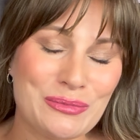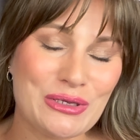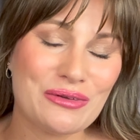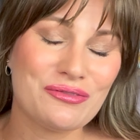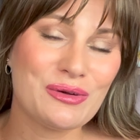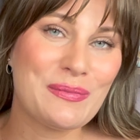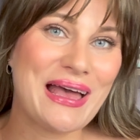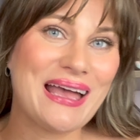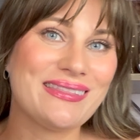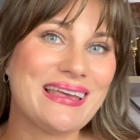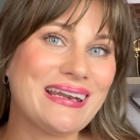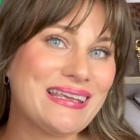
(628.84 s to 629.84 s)
beautiful
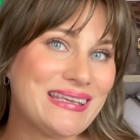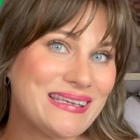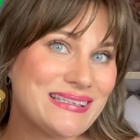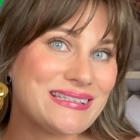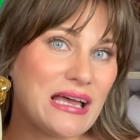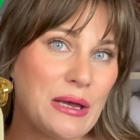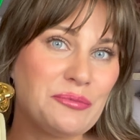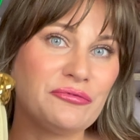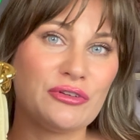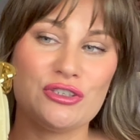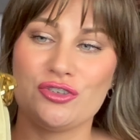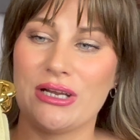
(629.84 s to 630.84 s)
bag that is up
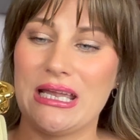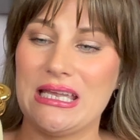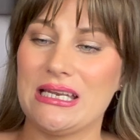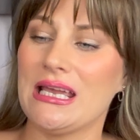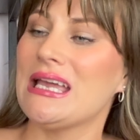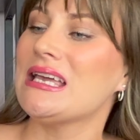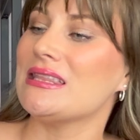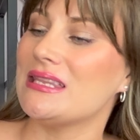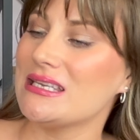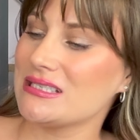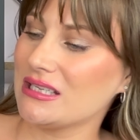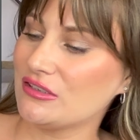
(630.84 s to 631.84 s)
for trade.
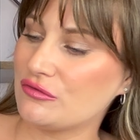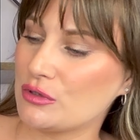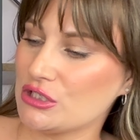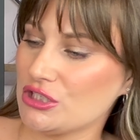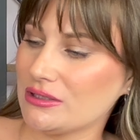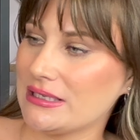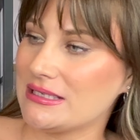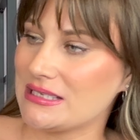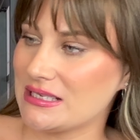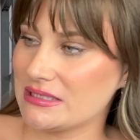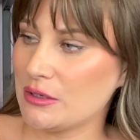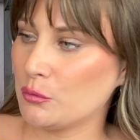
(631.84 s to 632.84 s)
This unfortunately
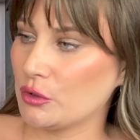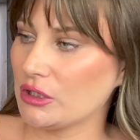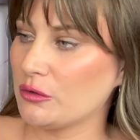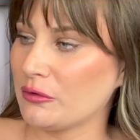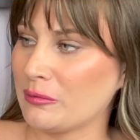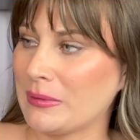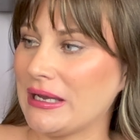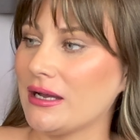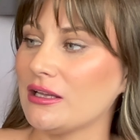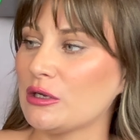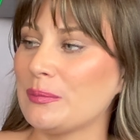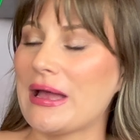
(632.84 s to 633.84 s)
doesn't work with my
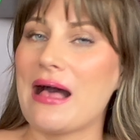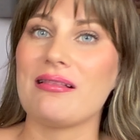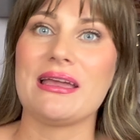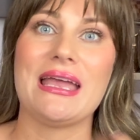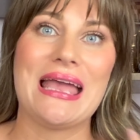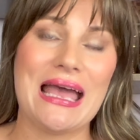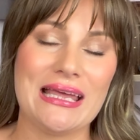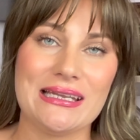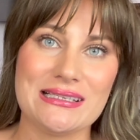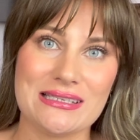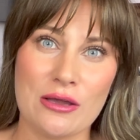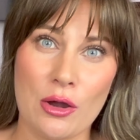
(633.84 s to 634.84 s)
color palette and
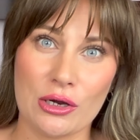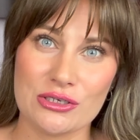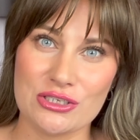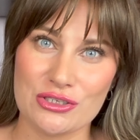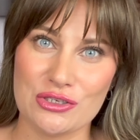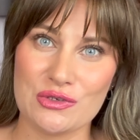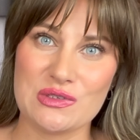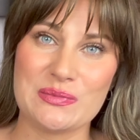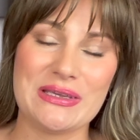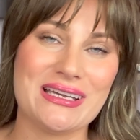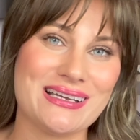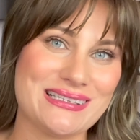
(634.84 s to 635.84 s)
it's hard to use
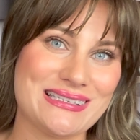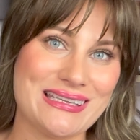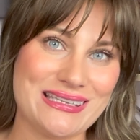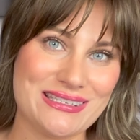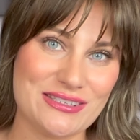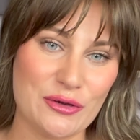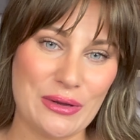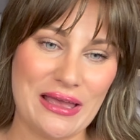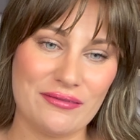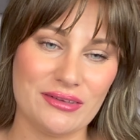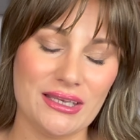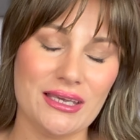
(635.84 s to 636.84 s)
because it is so
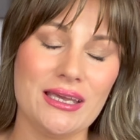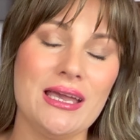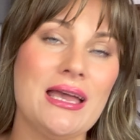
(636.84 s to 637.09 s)
heavy.